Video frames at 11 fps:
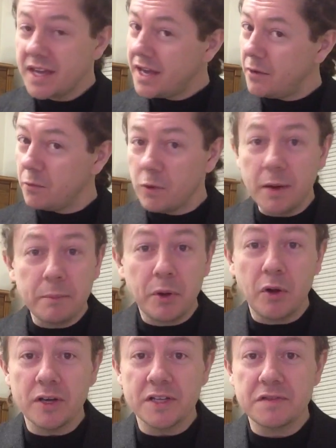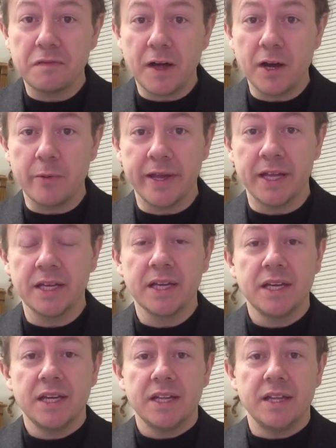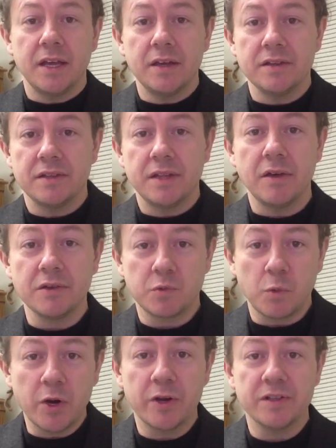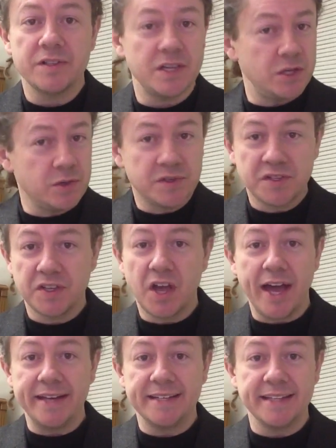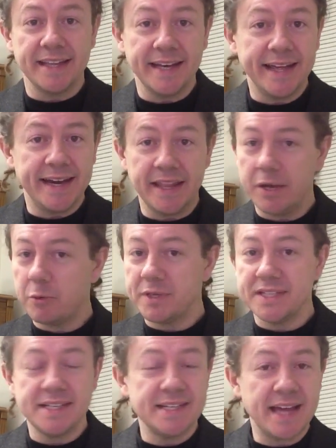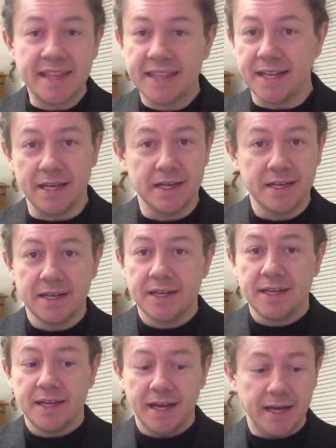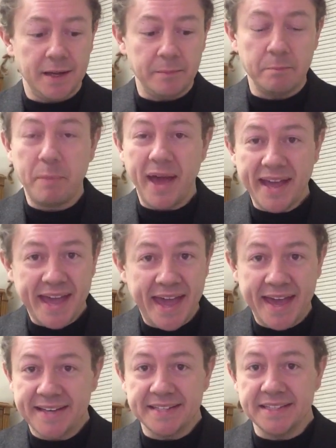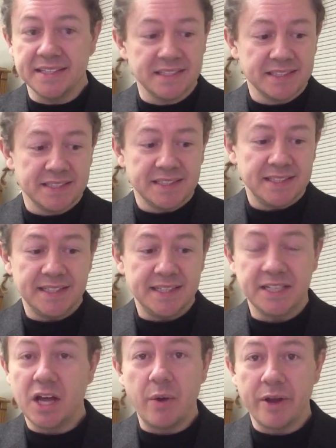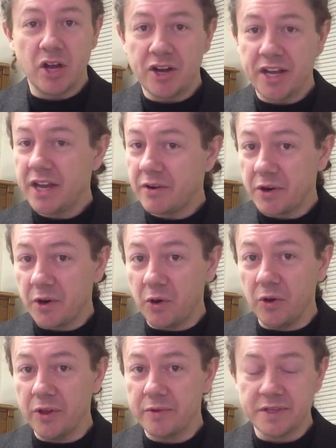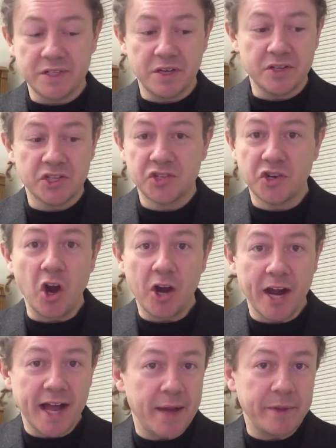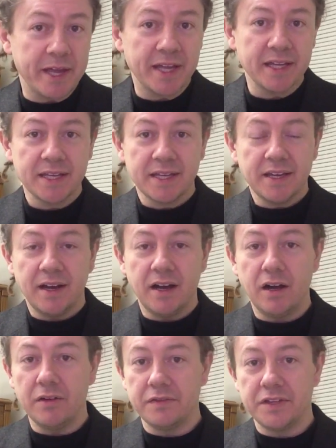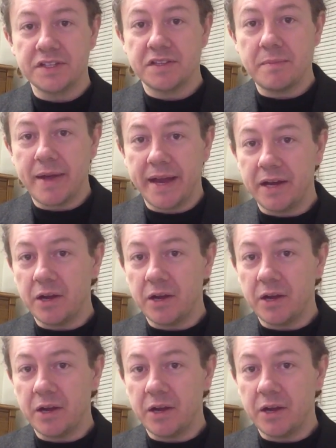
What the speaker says: and Ron Paul is following those words that you signed to the letter. There is nothing backhanded going on here at all. There is no strong arming of this domain